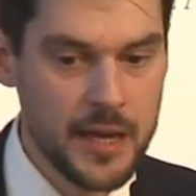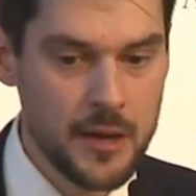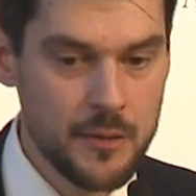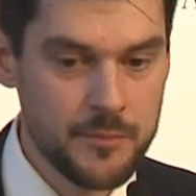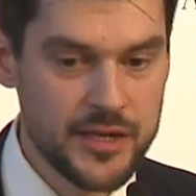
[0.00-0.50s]

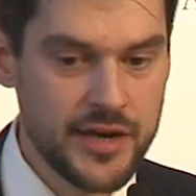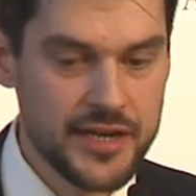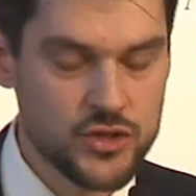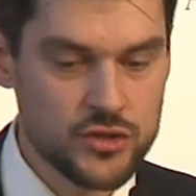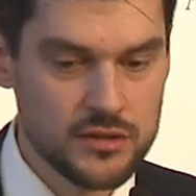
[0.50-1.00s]

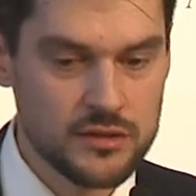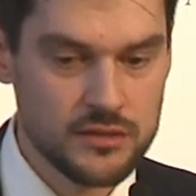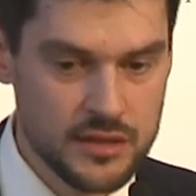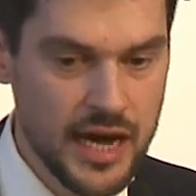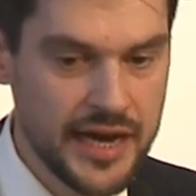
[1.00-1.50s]
migration
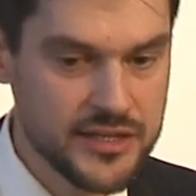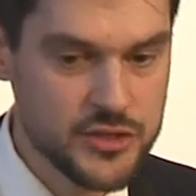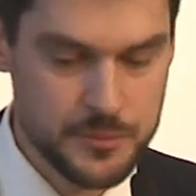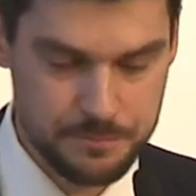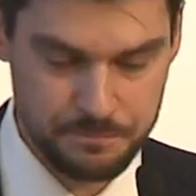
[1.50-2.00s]

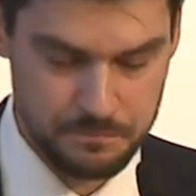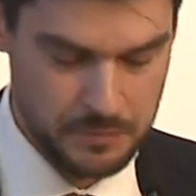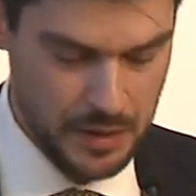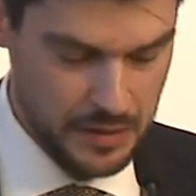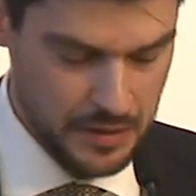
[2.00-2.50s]
guides
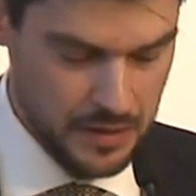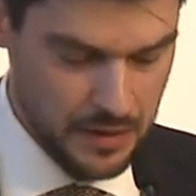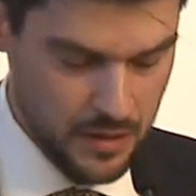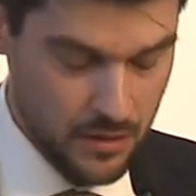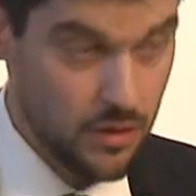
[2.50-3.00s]

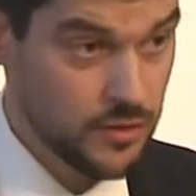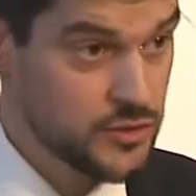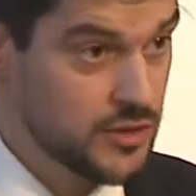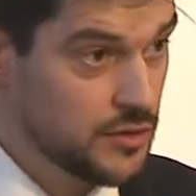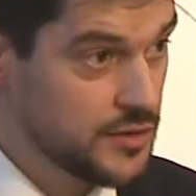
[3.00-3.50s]
or
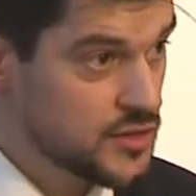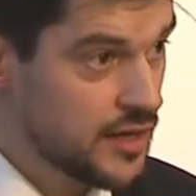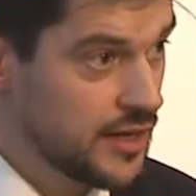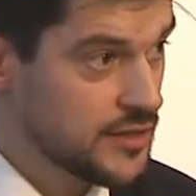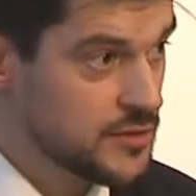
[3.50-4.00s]
terrorist
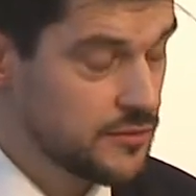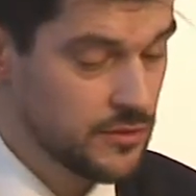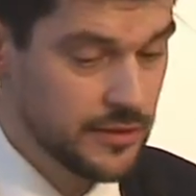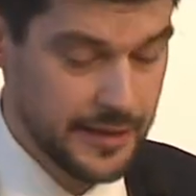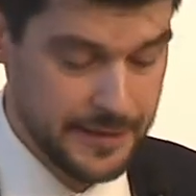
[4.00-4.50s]
guides, if you
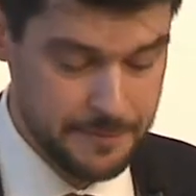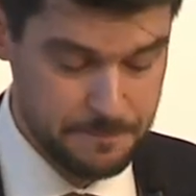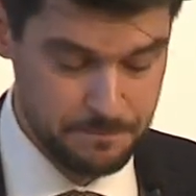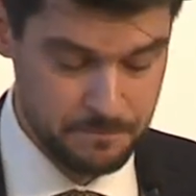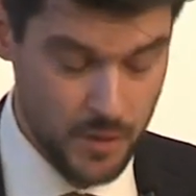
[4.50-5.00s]
like.
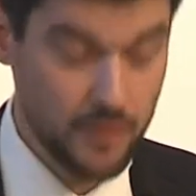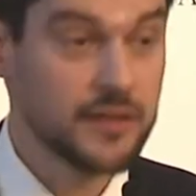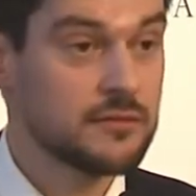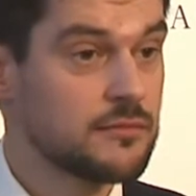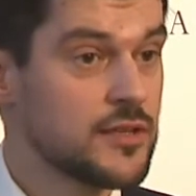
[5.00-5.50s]
All right,
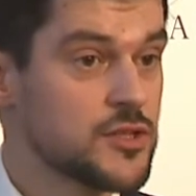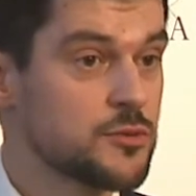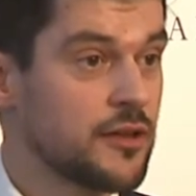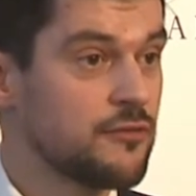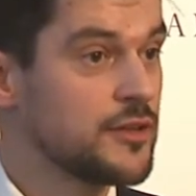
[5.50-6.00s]
this is
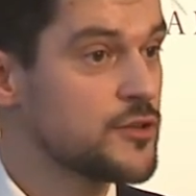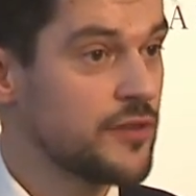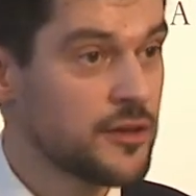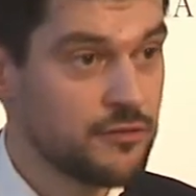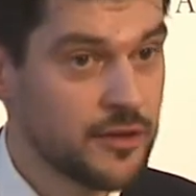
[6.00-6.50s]
what I finished.
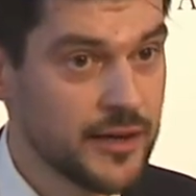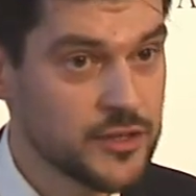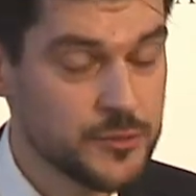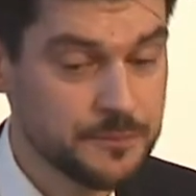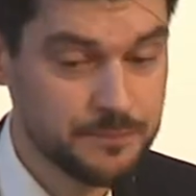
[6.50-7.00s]
Thank you very much.